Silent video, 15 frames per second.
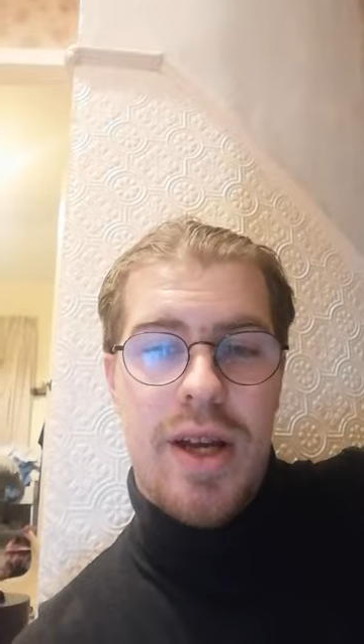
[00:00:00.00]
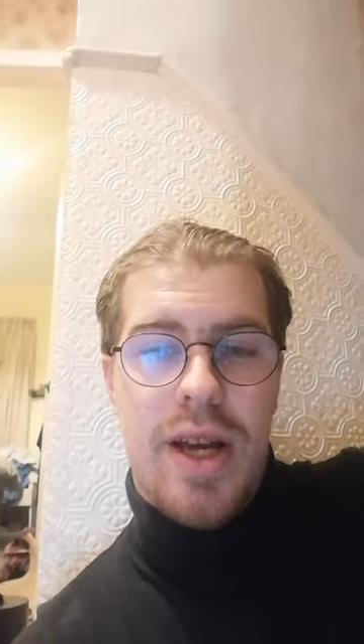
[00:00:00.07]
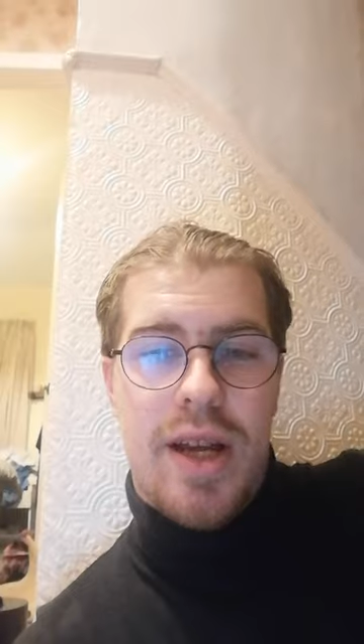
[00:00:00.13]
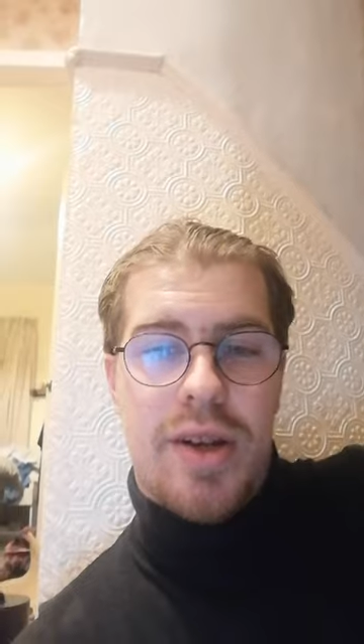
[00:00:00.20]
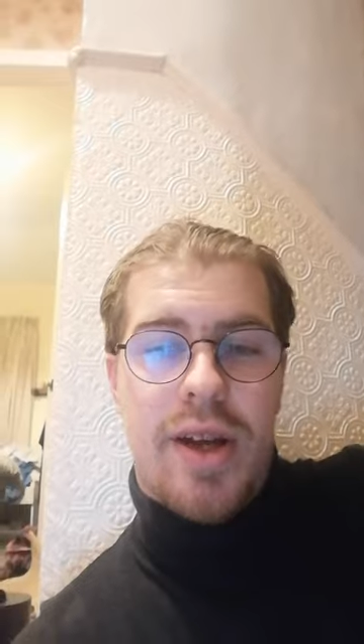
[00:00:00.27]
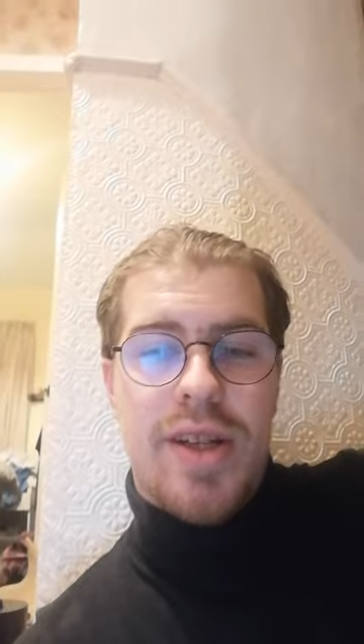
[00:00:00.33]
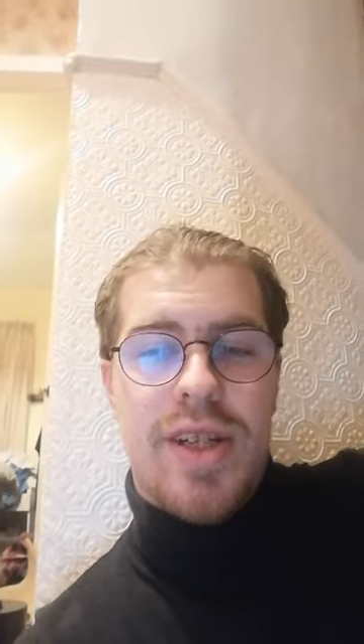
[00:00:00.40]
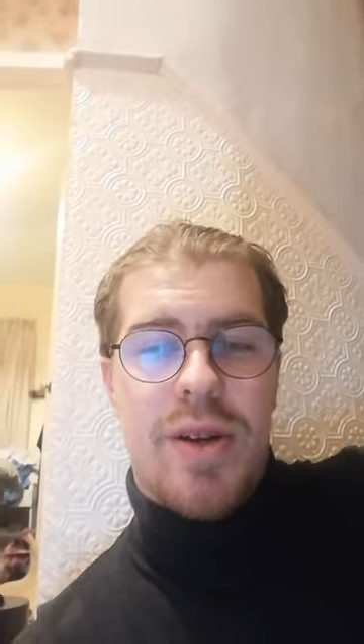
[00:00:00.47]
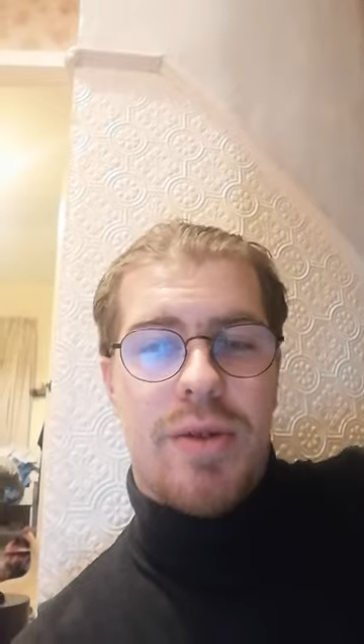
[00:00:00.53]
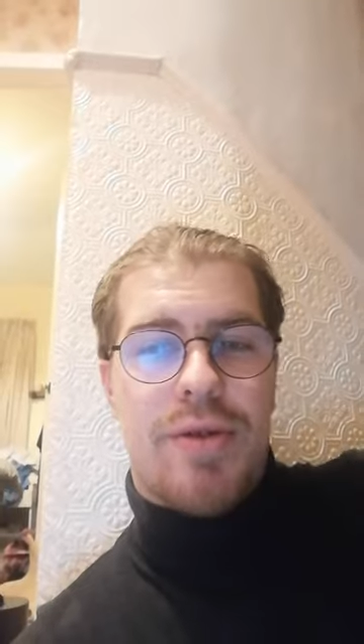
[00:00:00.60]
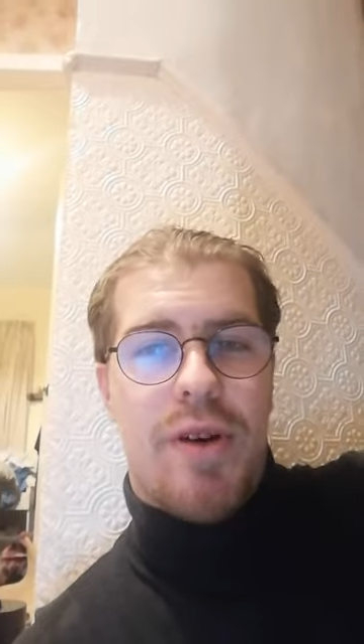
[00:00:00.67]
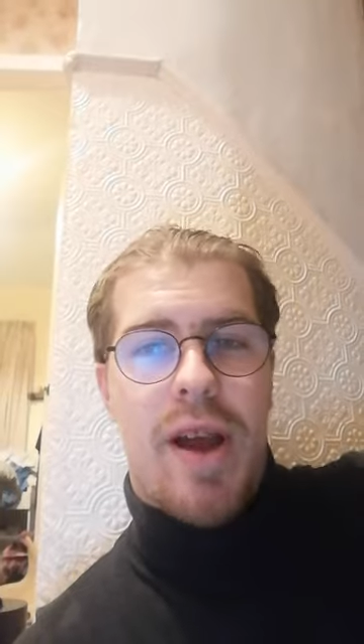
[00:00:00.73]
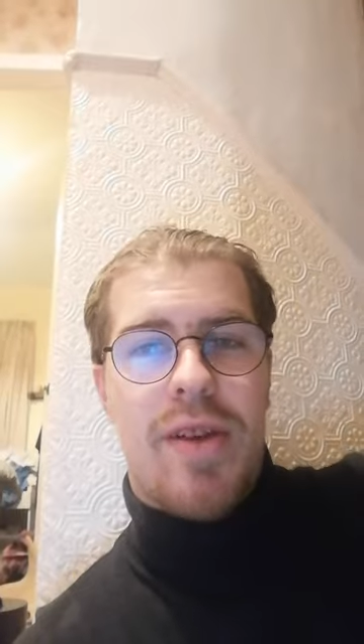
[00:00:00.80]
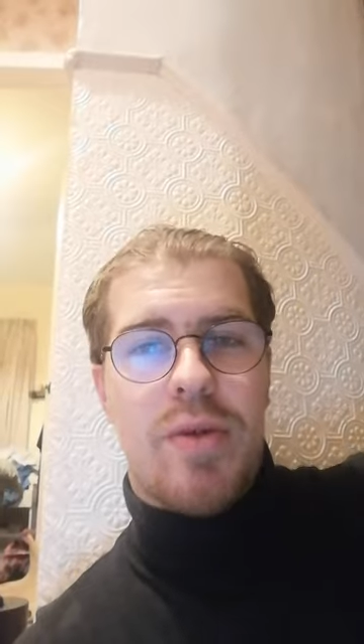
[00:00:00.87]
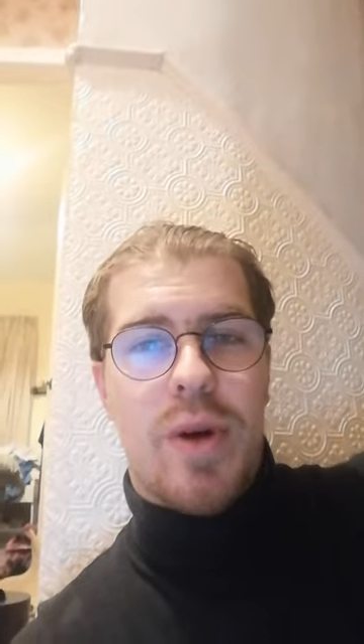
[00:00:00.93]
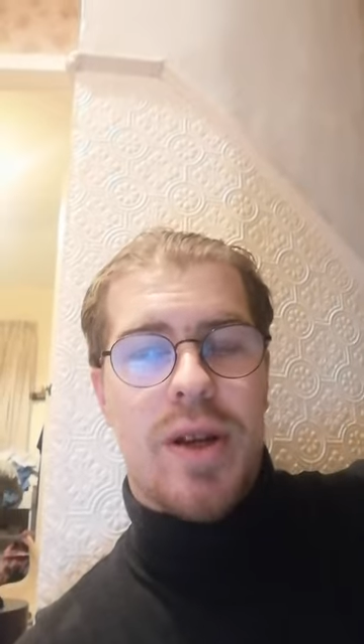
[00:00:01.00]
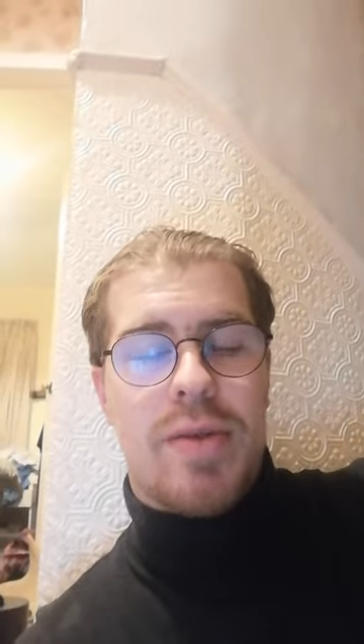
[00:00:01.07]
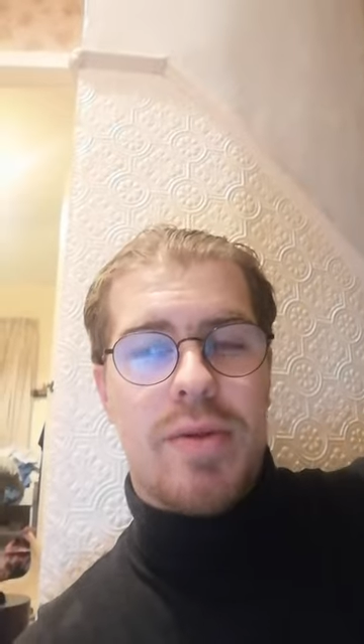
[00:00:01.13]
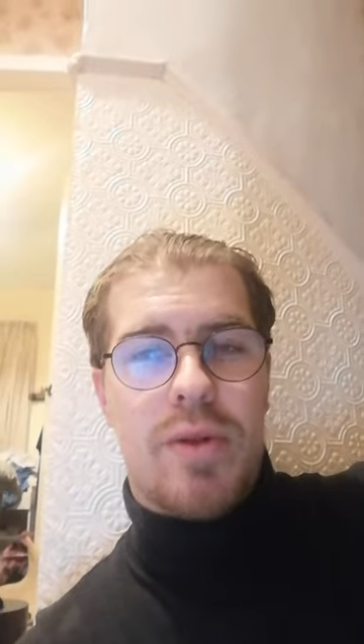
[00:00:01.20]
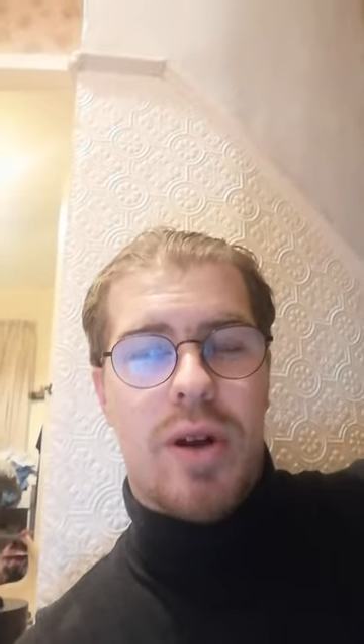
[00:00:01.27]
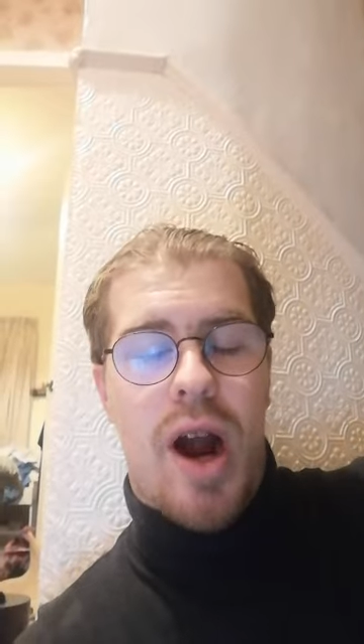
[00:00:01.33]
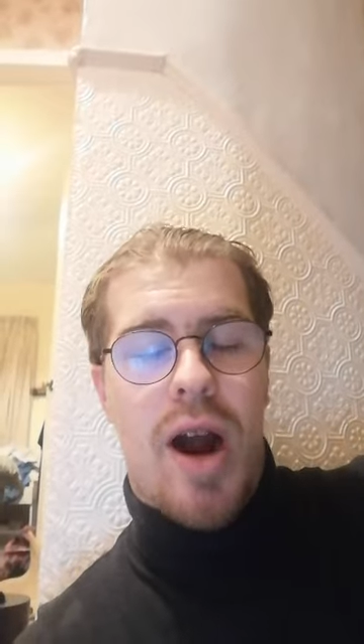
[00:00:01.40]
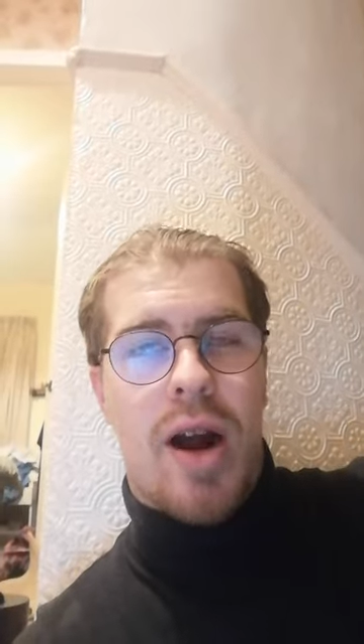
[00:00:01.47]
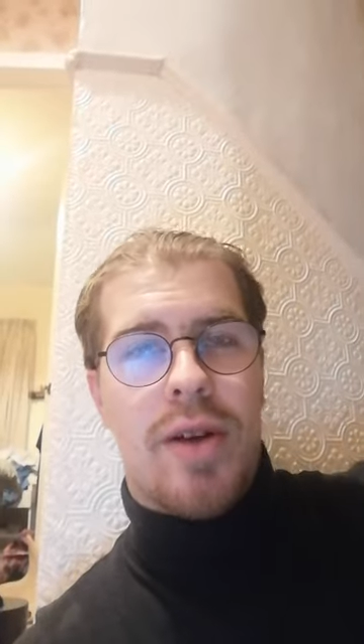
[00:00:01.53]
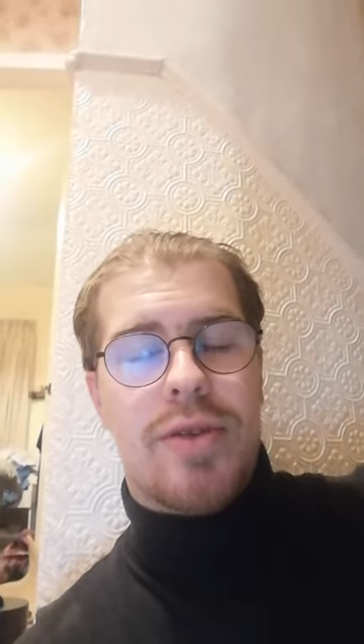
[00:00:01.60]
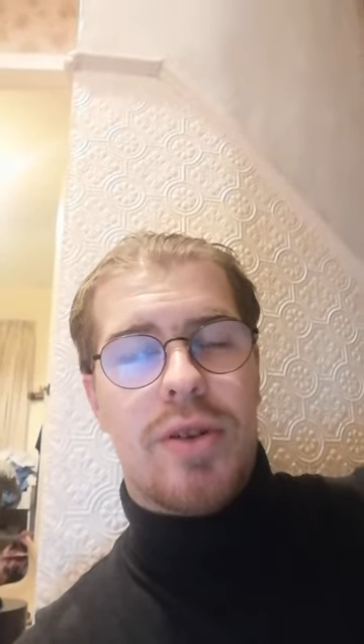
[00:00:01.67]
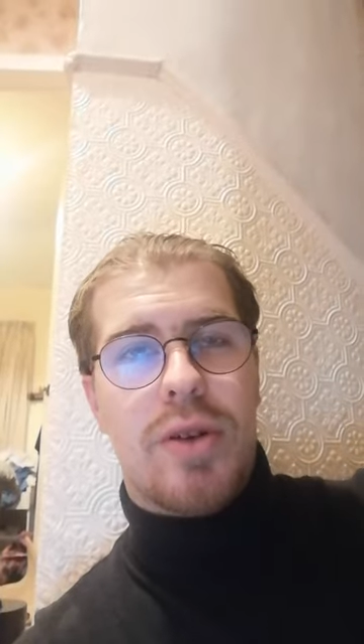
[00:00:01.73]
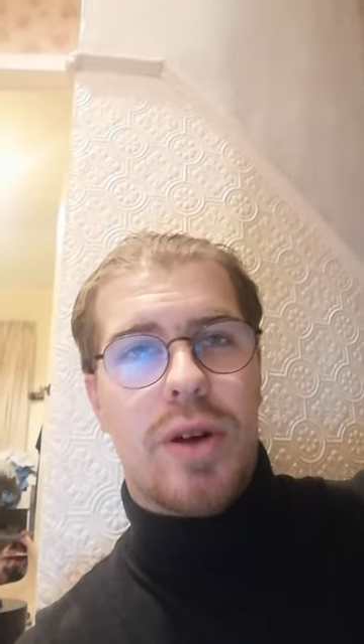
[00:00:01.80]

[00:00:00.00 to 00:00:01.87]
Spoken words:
In 1905, when Arthur